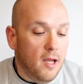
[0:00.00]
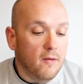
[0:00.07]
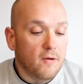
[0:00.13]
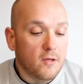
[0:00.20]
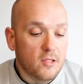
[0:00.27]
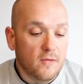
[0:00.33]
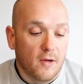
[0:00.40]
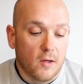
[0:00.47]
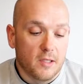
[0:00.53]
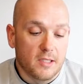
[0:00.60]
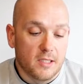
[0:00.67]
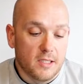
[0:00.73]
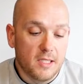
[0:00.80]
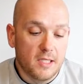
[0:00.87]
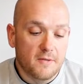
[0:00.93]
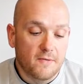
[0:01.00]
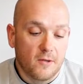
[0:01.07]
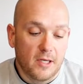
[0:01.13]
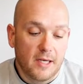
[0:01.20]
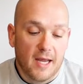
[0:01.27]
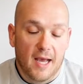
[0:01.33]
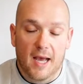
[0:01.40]
First of all, it's a
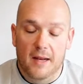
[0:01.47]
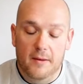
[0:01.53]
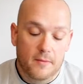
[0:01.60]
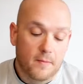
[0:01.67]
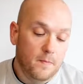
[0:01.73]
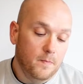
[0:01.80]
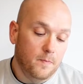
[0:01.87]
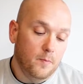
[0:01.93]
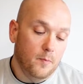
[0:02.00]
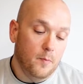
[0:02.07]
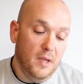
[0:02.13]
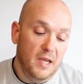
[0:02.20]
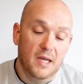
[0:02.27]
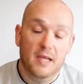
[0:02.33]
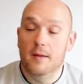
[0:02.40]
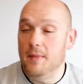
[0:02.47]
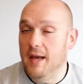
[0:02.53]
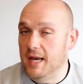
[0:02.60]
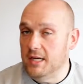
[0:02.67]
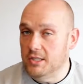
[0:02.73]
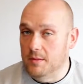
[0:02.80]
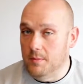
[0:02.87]
6'9" medium
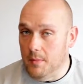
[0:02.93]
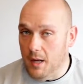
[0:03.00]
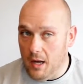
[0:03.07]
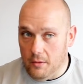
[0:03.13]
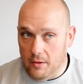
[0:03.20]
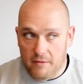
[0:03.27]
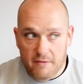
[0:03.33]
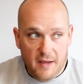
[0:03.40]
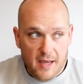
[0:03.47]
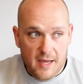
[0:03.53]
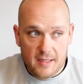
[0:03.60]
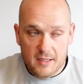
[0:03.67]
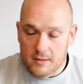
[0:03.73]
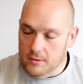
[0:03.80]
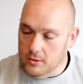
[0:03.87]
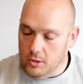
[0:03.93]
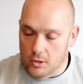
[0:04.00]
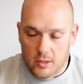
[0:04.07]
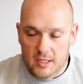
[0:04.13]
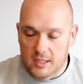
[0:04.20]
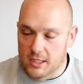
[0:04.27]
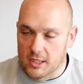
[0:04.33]
action, moderate fast. So
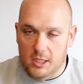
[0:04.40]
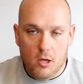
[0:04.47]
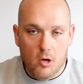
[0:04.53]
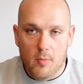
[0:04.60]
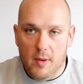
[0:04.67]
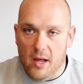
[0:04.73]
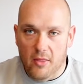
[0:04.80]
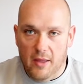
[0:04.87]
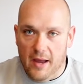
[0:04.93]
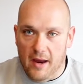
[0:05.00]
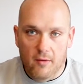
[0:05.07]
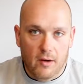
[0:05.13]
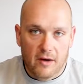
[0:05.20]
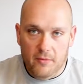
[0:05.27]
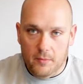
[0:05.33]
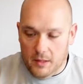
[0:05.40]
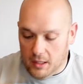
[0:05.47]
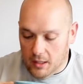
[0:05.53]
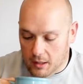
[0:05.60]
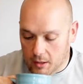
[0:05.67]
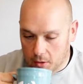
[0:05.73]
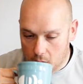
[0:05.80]
let's just talk about that right from the
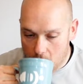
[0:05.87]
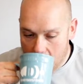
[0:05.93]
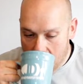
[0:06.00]
get-go.